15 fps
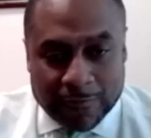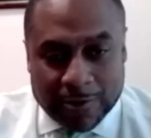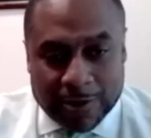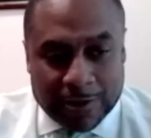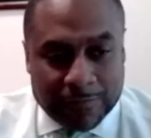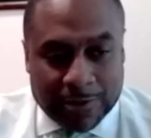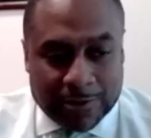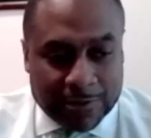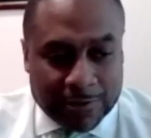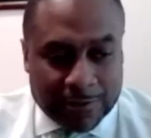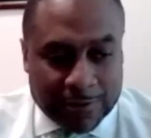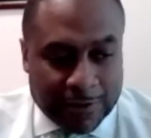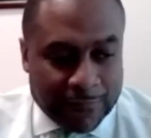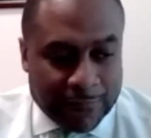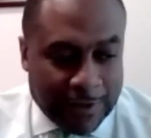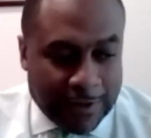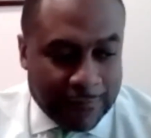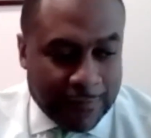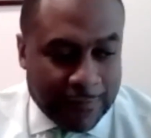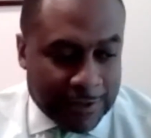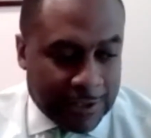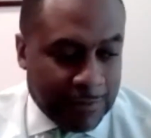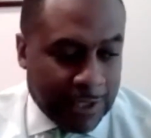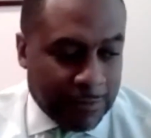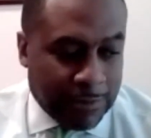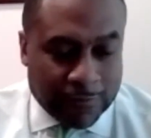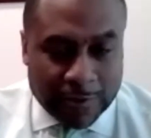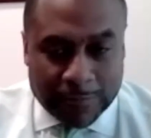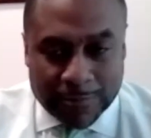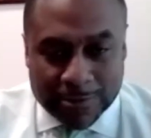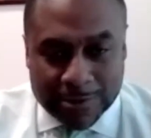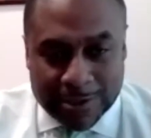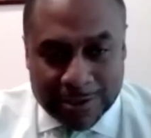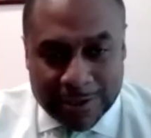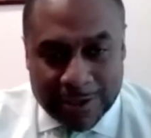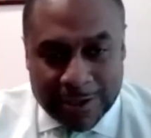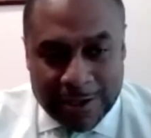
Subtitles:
ride because I've actually been able to represent,